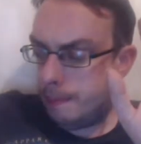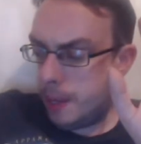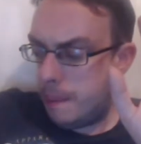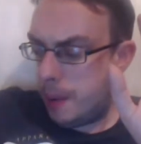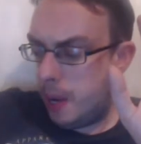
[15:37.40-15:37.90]

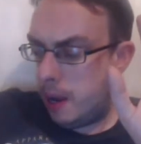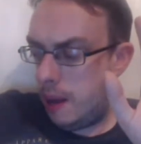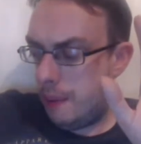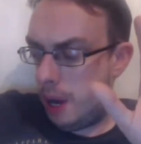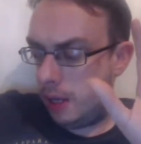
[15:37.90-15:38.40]
But I
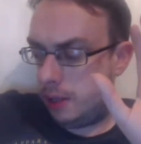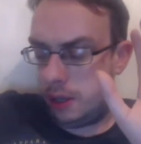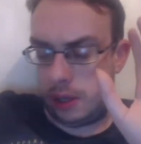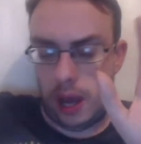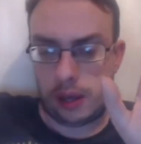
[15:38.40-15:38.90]
might just
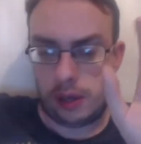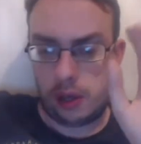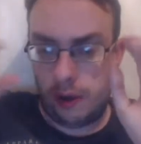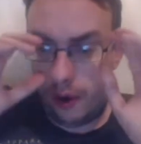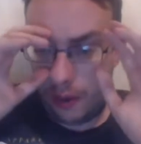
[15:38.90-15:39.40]
hang
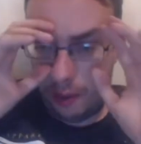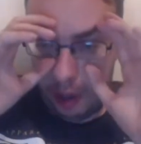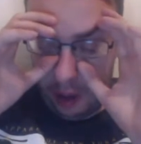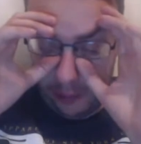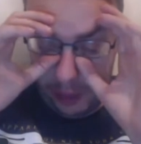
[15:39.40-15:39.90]
stuff off the
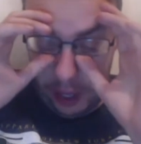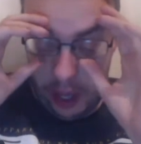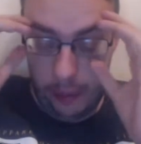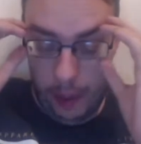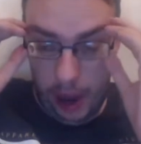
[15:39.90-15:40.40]
off the uh,
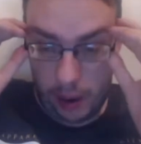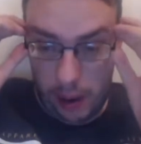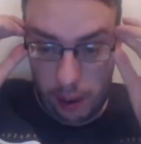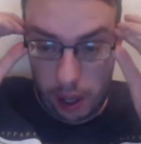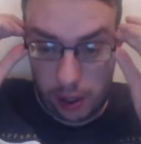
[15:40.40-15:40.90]
background
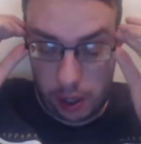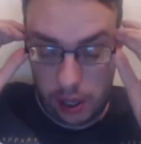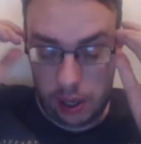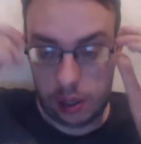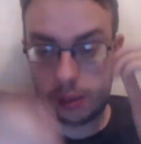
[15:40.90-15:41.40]
like Steve
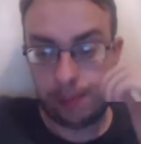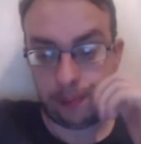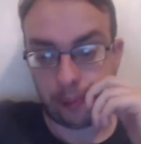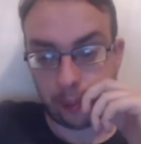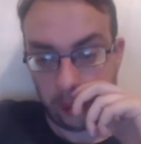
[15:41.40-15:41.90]
does
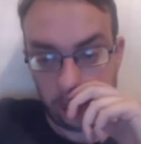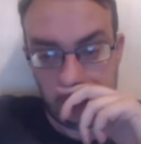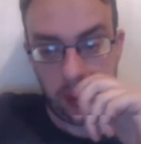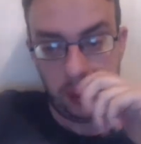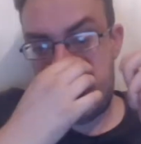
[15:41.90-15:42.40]

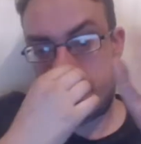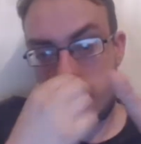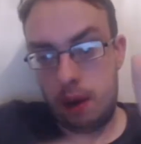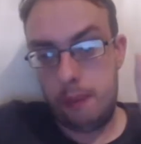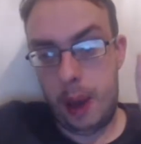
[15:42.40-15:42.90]
but I have
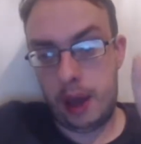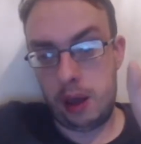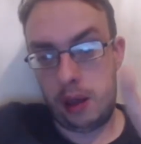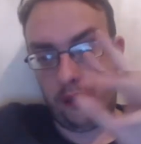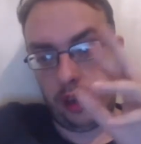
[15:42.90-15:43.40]
got a
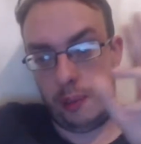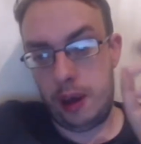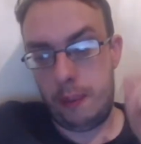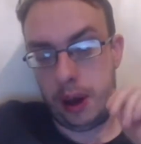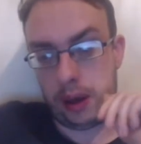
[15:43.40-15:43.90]
male and a
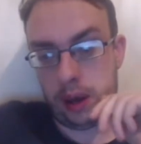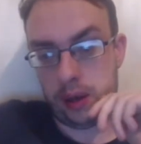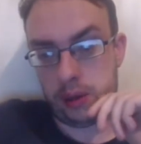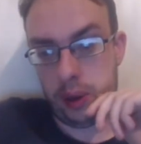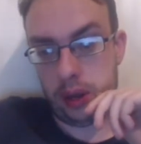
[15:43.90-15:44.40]
female mannequin
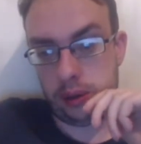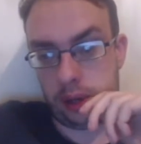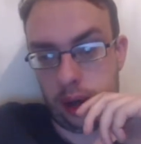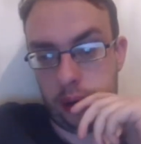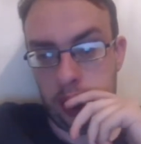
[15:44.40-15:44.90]
as well.
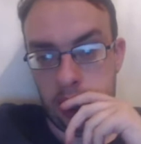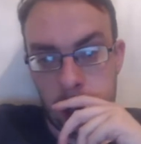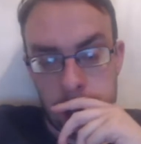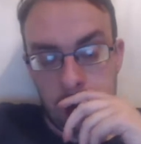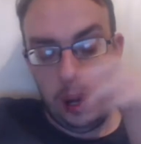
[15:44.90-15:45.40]
So
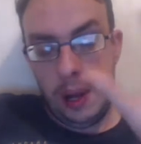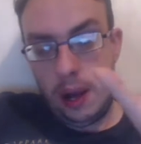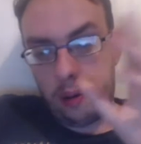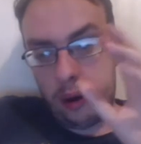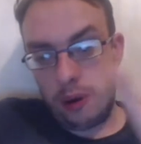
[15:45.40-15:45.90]

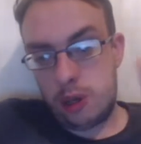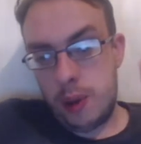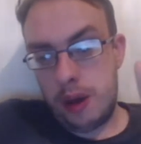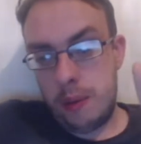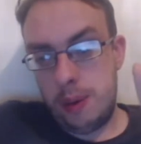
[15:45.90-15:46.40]
I'm going to
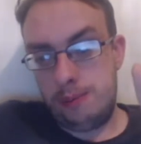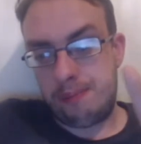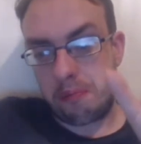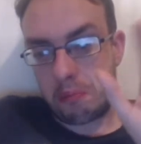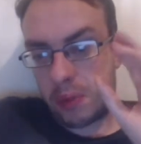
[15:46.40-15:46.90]
experiment,
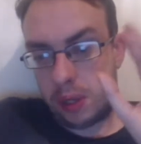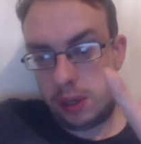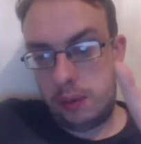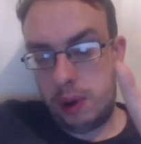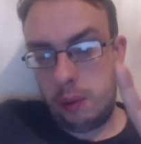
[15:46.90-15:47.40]

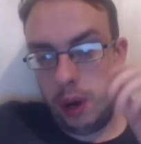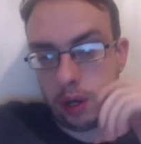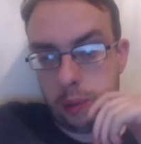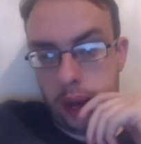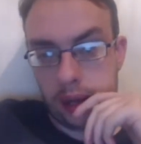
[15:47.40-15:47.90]
see what
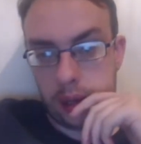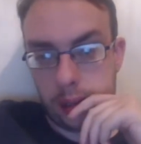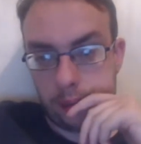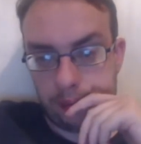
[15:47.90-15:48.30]
works best.